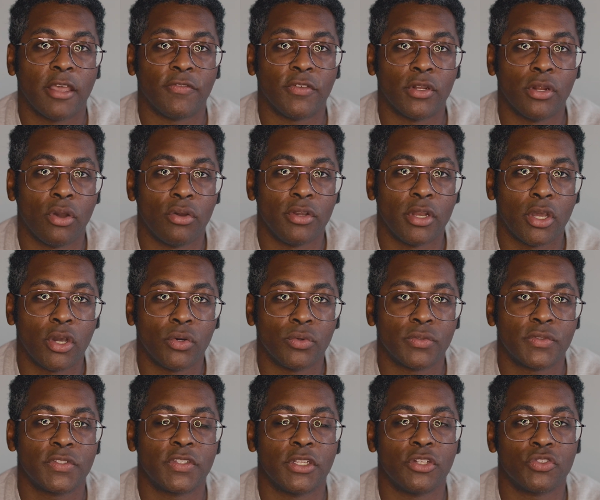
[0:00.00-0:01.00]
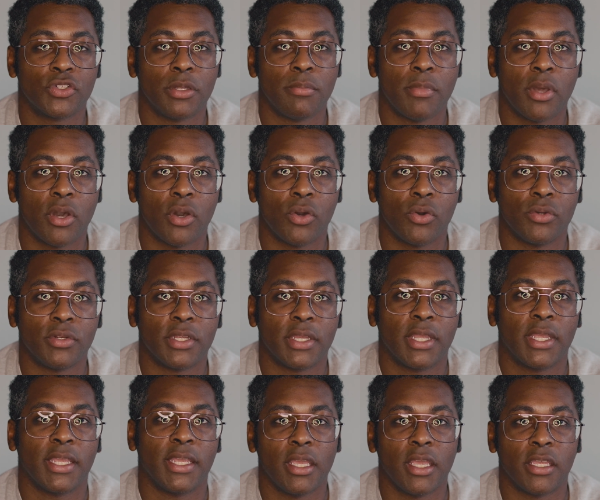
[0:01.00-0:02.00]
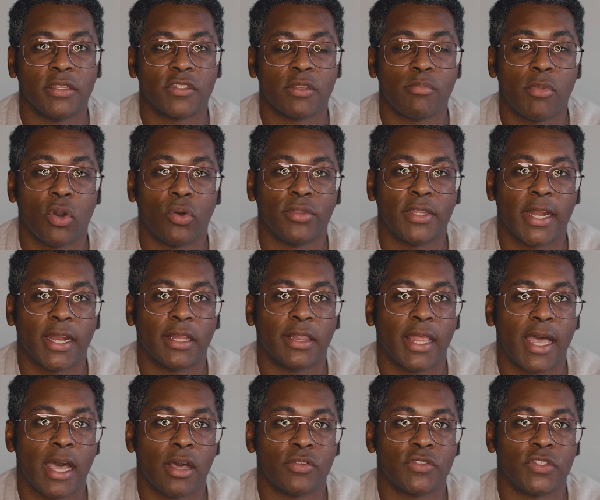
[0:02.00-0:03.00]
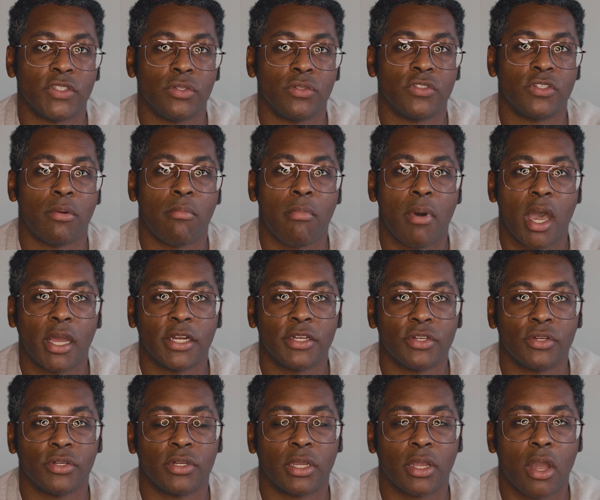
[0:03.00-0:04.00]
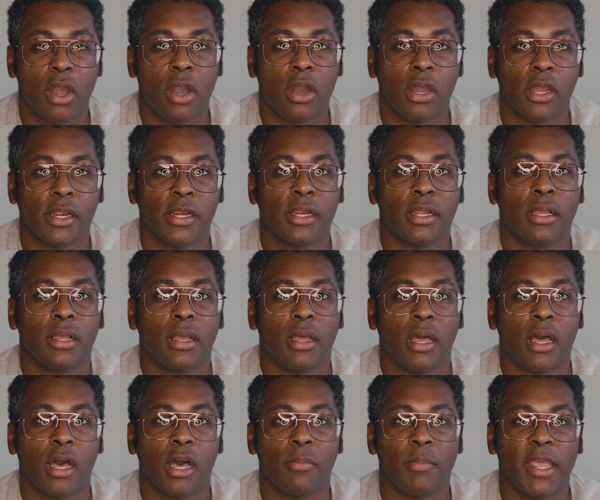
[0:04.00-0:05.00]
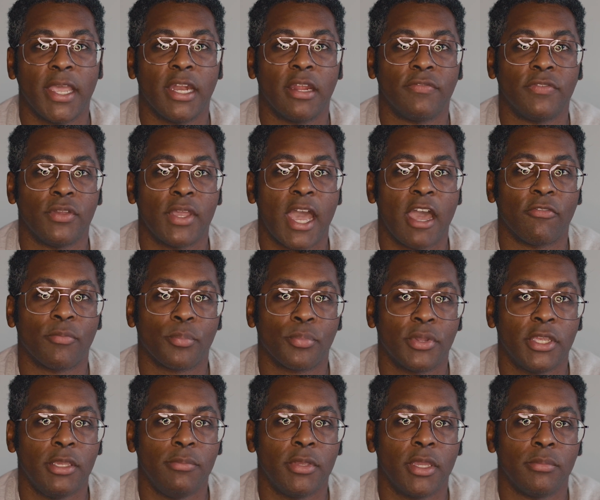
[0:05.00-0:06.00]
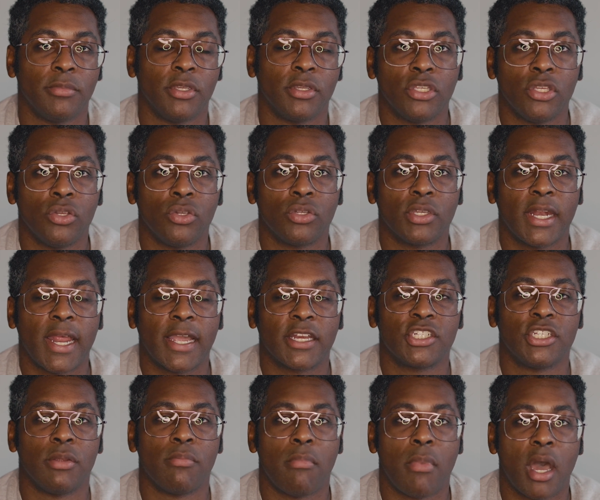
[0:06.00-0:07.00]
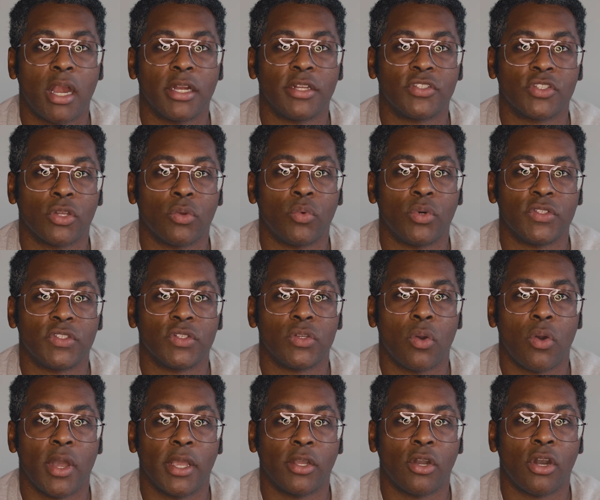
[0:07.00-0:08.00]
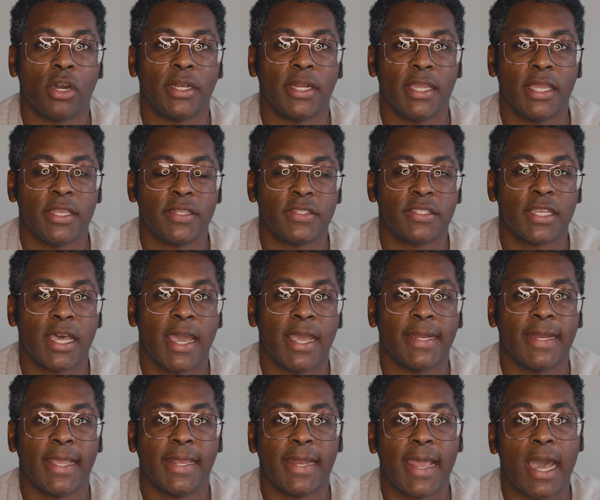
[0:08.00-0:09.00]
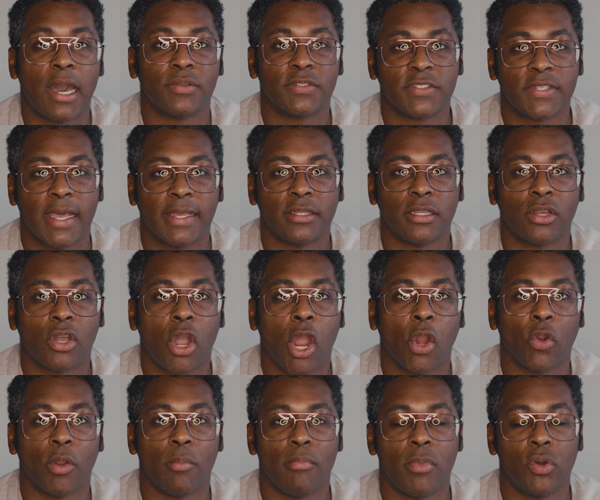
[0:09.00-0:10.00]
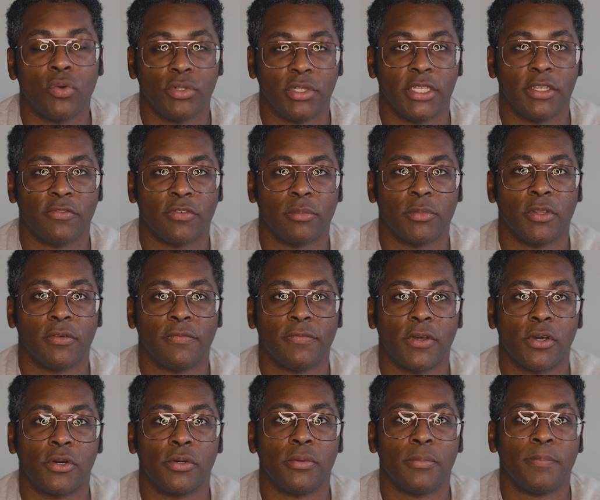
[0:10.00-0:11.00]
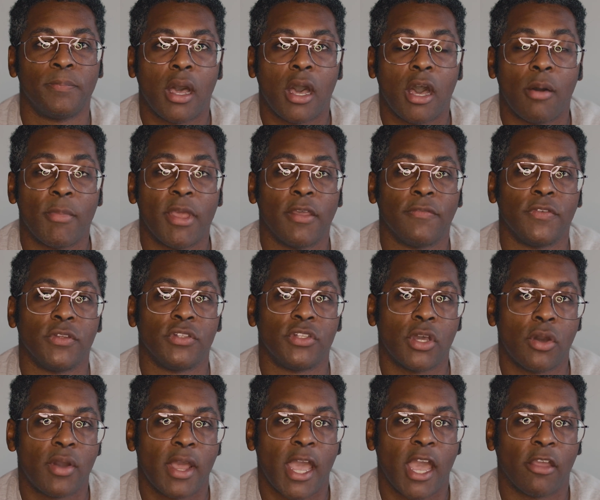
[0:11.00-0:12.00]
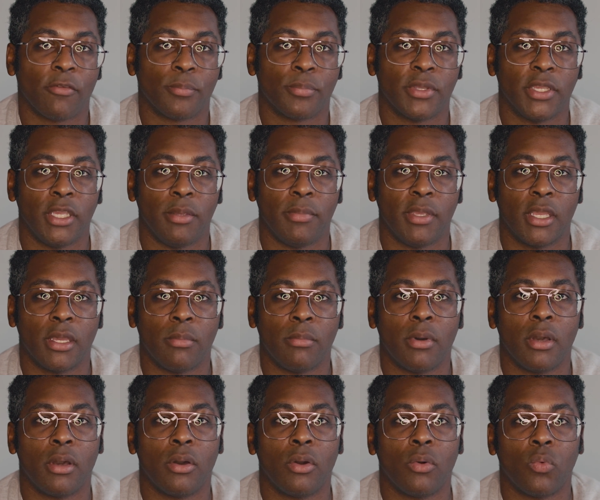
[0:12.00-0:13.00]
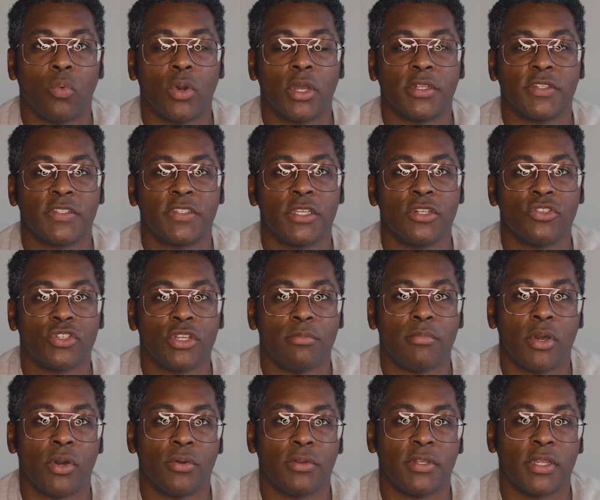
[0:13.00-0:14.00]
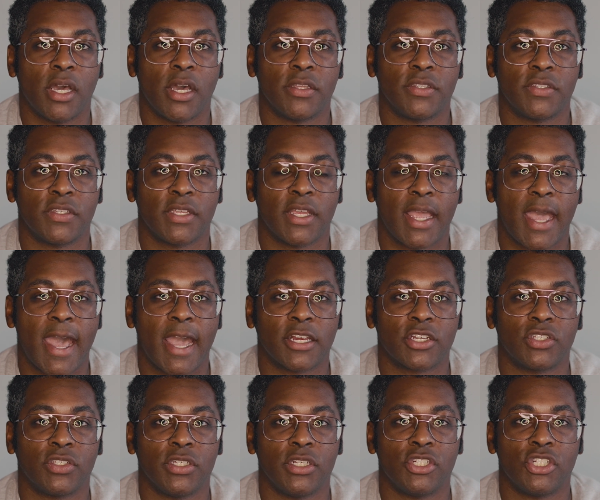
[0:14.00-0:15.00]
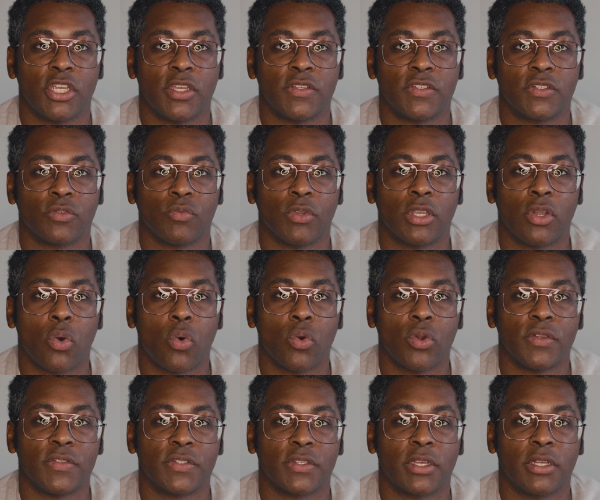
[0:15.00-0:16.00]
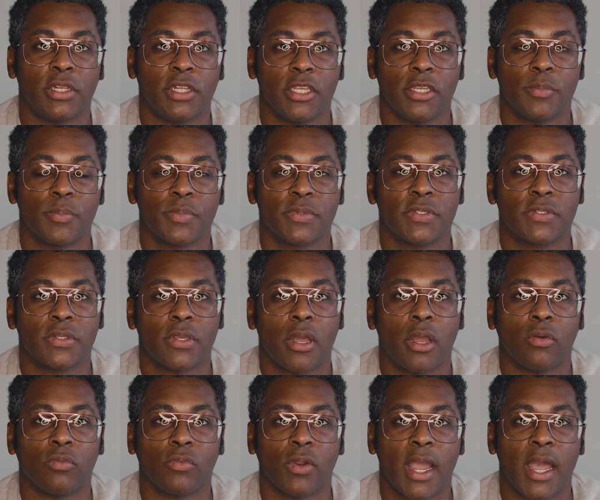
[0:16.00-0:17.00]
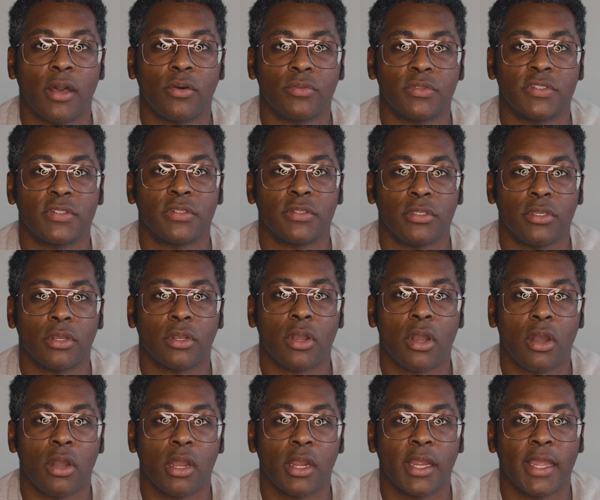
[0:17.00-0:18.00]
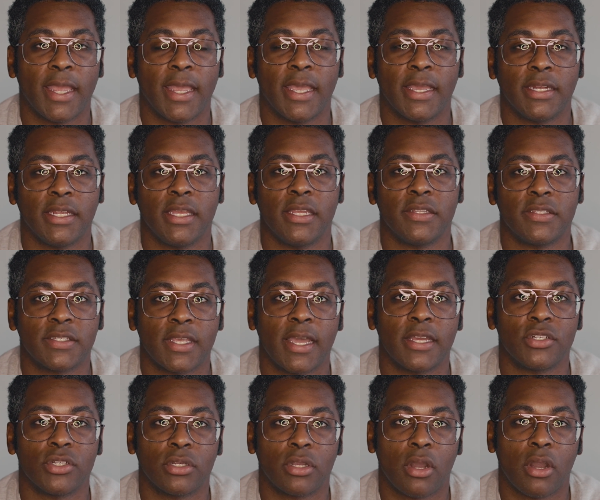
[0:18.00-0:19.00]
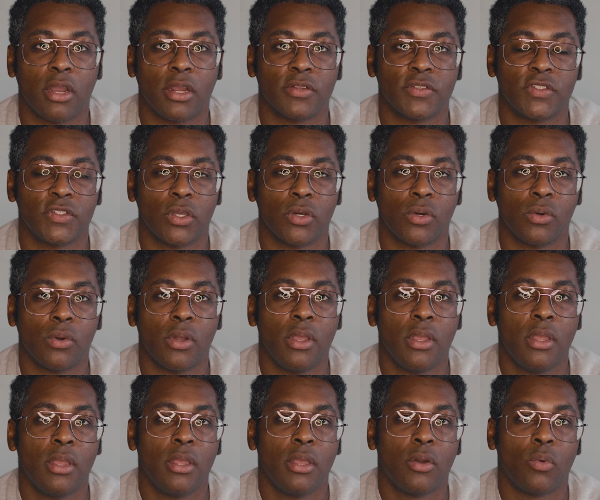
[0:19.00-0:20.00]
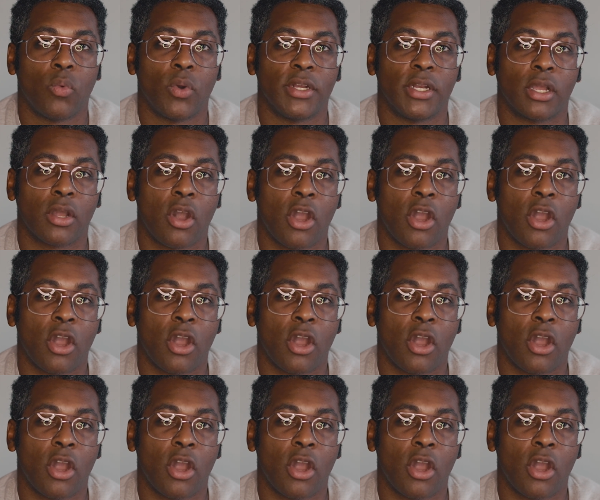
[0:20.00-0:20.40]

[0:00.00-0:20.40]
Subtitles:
If you don't know, Sentry Mode is a mode that allows you to monitor the car. And if you have premium, you could actually monitor what's going on inside and outside the car remotely from your phone. If you don't have premium, what Sentry Mode does is it actually just records clips around your car and inside your car. So when the